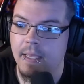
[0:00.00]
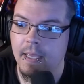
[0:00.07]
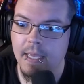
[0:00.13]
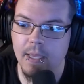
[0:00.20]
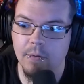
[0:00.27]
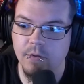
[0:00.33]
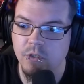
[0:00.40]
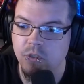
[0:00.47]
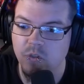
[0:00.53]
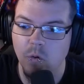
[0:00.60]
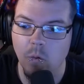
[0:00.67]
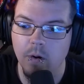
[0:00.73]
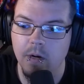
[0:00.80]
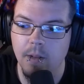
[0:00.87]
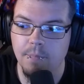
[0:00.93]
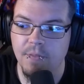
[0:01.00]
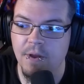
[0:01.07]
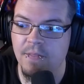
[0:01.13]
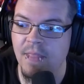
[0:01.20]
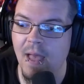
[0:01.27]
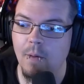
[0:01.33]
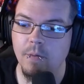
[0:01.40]
He was soaring up there,
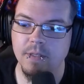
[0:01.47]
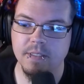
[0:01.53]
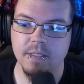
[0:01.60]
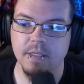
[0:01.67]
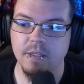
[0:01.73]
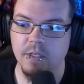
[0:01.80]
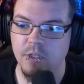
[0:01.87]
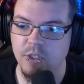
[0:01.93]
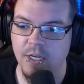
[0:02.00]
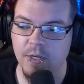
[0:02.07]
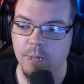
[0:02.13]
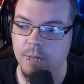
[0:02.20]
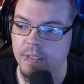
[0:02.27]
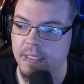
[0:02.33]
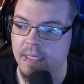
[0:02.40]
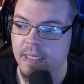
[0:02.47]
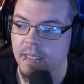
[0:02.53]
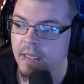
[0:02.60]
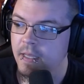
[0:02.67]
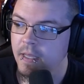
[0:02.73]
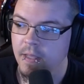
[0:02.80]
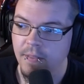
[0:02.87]
and that was genuinely
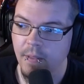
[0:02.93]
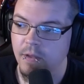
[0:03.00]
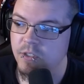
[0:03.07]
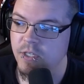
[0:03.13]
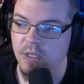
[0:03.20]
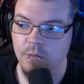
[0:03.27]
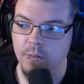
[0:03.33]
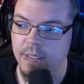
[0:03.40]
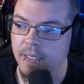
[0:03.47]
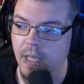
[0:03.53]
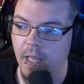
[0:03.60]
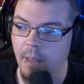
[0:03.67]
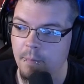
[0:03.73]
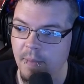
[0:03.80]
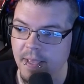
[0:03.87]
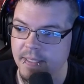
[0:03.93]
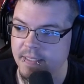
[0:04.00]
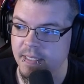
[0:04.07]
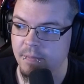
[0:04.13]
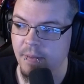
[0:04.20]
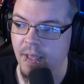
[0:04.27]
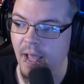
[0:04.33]

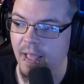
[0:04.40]
amazing, man.